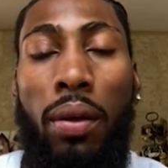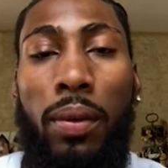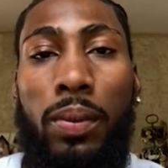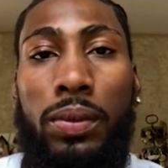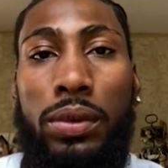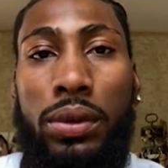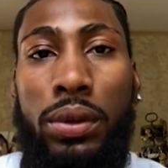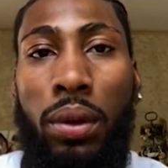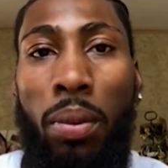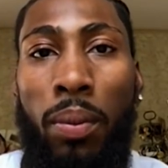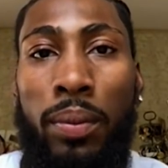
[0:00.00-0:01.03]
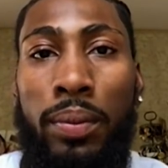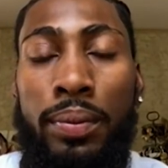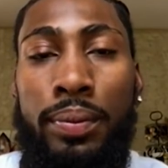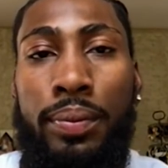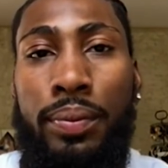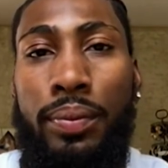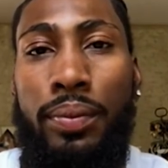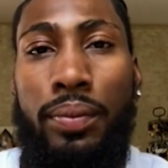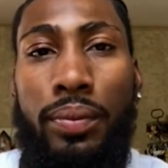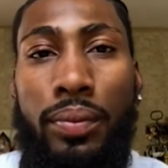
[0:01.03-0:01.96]
Hi, hi Nick. Um,
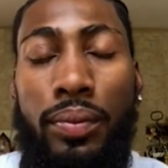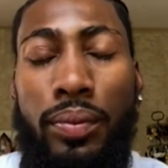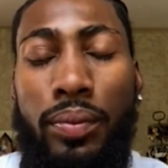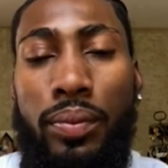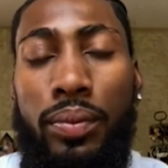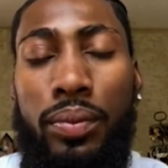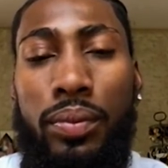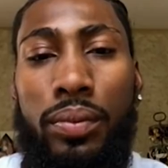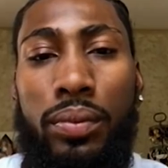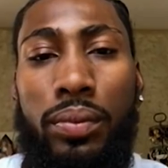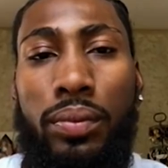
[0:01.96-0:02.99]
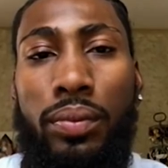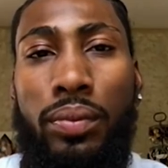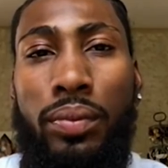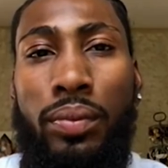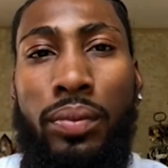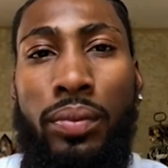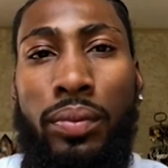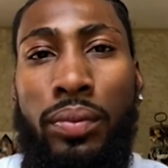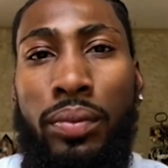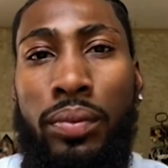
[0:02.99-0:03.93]
you you had said recently that you
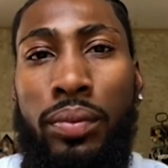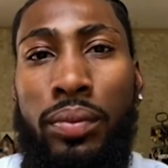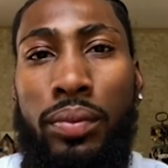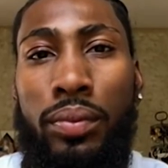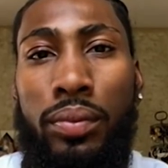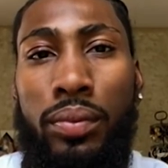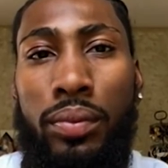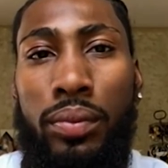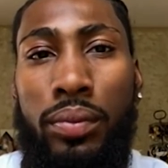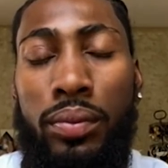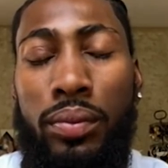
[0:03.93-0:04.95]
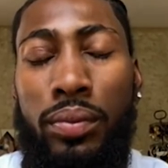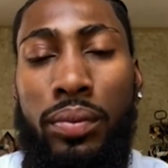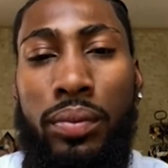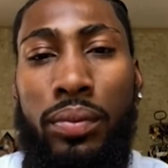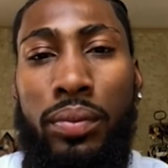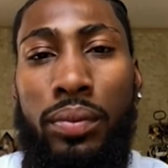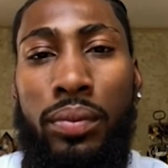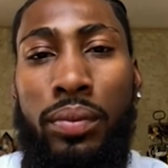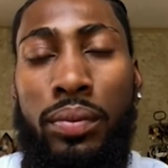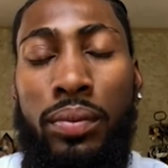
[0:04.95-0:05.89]
um, you embrace the
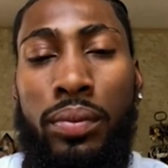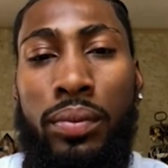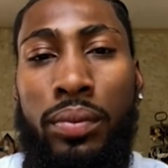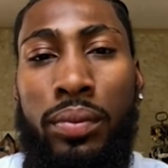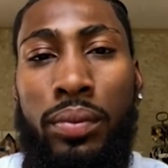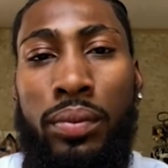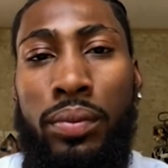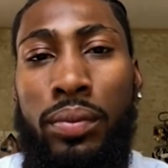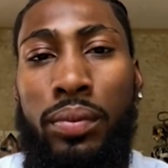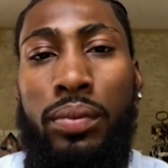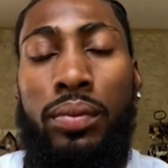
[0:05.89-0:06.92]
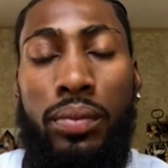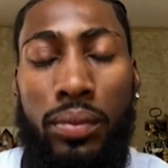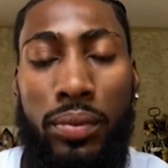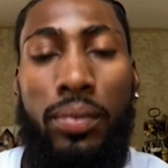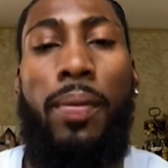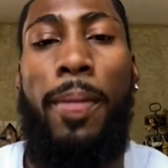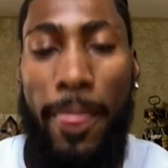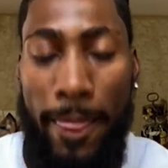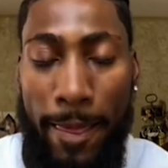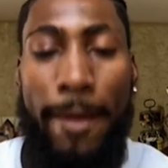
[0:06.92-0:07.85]
underdog role. Why
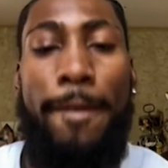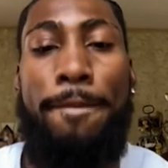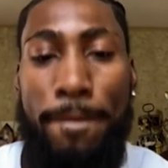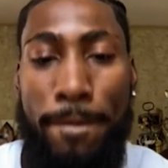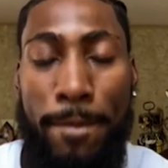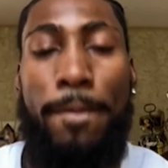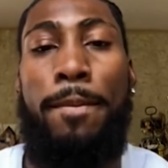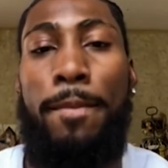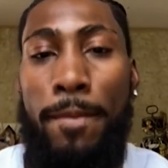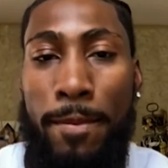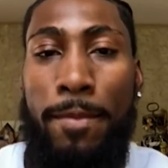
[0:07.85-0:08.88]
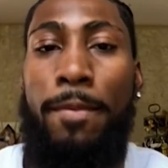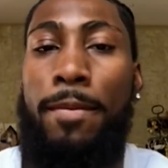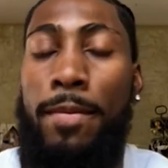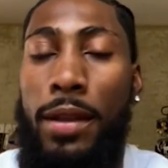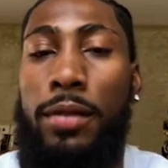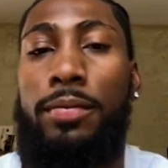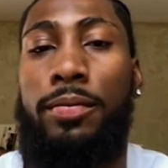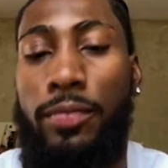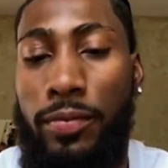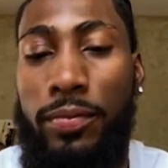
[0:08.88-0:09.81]
why do you uh, why do you like the underdog role
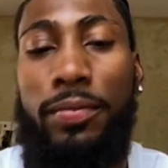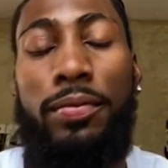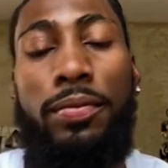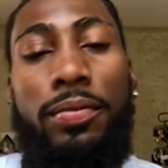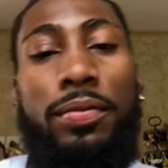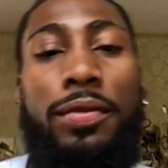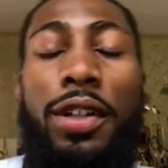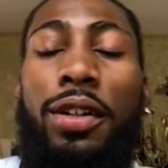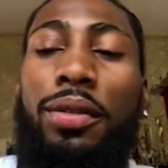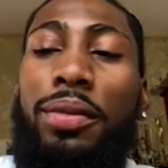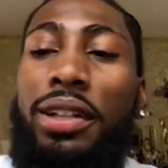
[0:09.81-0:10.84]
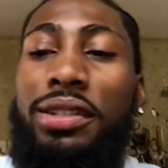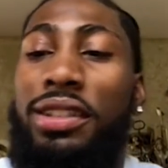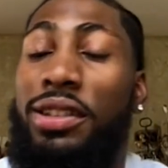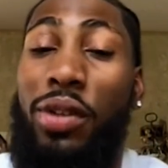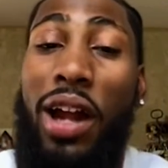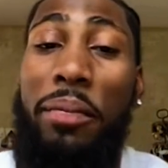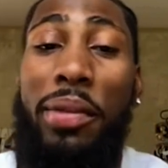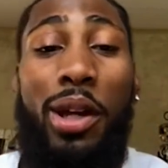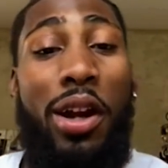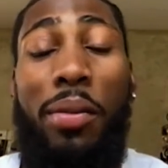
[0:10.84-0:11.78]
so much? Um, that's just what I've
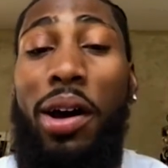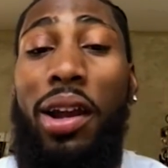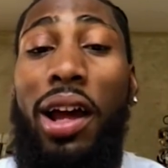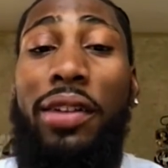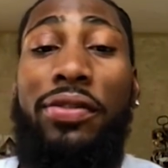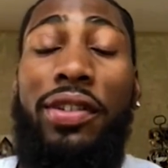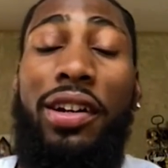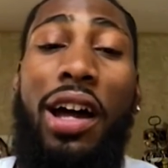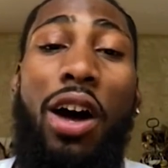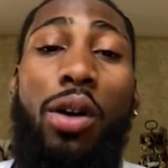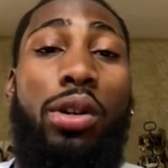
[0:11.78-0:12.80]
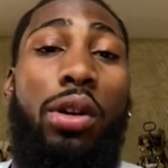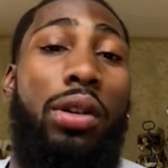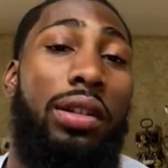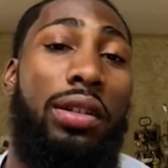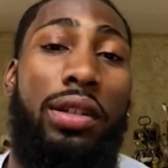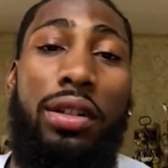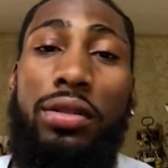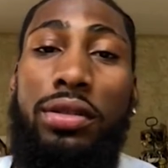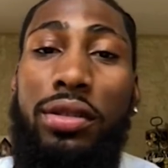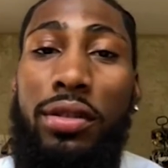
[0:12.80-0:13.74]
been all my life. Uh, I don't know nothing
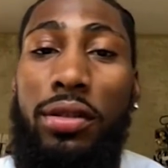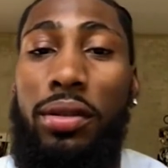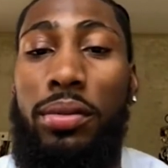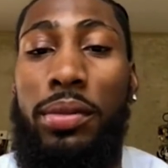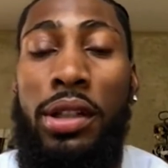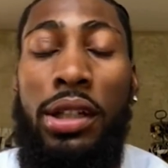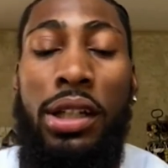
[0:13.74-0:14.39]
else. Um,